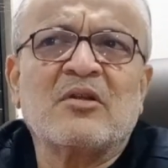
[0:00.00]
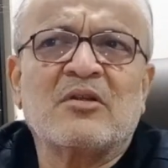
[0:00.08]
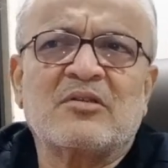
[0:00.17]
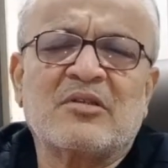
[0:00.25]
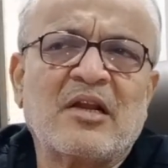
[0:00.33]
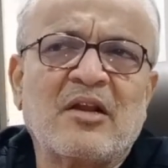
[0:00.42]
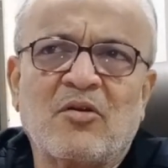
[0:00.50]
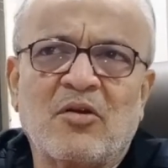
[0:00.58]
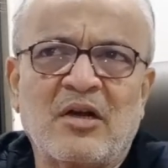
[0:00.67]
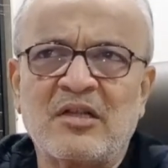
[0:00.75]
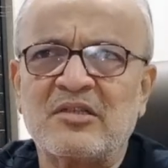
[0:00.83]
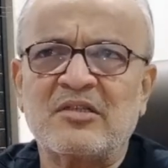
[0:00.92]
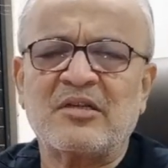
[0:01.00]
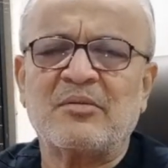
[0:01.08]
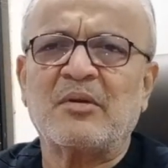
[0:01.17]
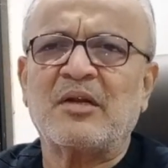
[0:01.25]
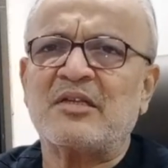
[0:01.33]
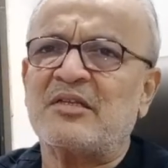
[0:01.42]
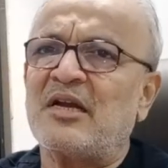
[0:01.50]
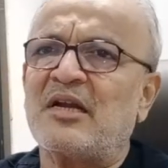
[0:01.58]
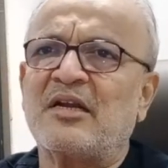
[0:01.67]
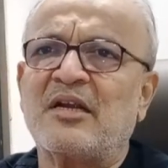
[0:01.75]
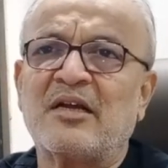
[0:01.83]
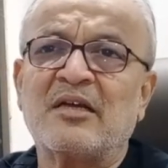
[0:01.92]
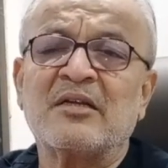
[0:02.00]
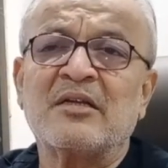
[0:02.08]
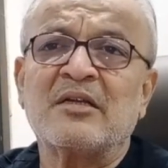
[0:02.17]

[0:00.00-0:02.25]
sick or unstable angina.